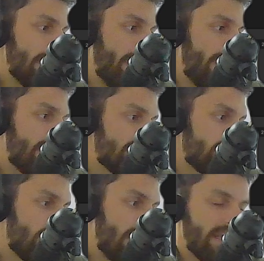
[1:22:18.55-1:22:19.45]

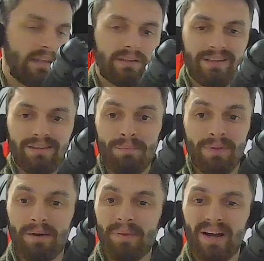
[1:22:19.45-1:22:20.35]
and I did
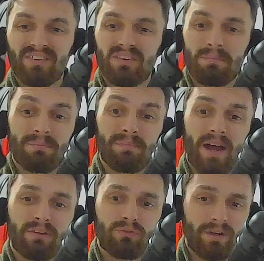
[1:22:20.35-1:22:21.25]
minimize the
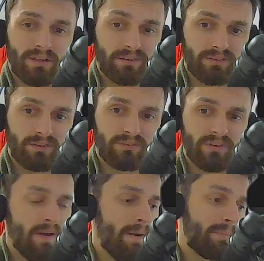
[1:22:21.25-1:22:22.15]
max rate distance.